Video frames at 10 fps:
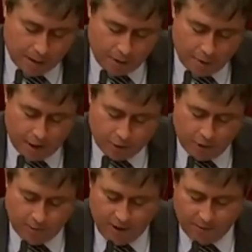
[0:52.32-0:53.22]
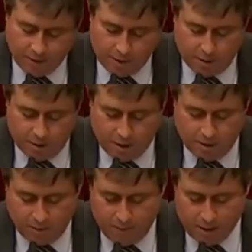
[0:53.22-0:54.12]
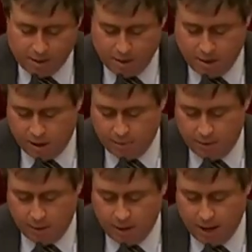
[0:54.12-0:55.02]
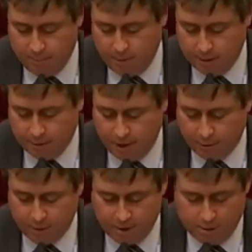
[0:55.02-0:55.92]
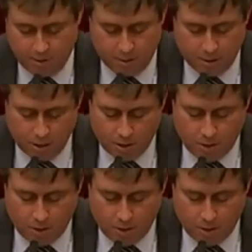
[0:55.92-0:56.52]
Those they treat may have conditions such as dementia, disability and mental health conditions,